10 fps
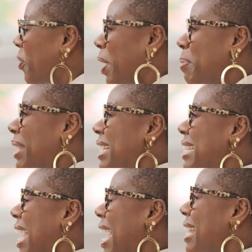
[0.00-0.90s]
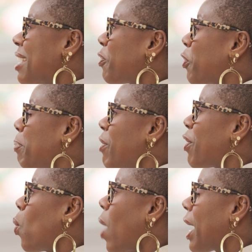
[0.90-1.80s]
right? Because that, for me,
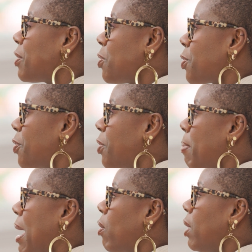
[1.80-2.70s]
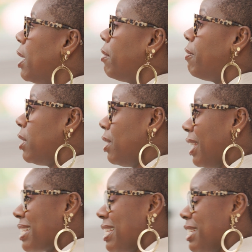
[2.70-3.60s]
requires a certain amount of
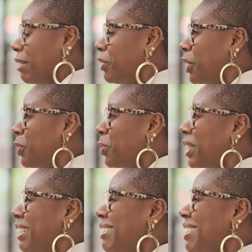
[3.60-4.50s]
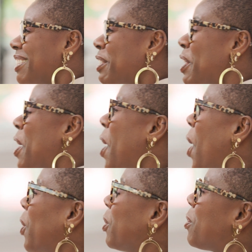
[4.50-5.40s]
excessive gentleness.
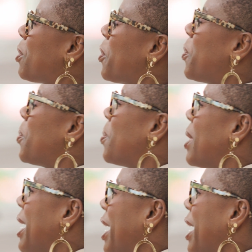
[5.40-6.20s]
Also,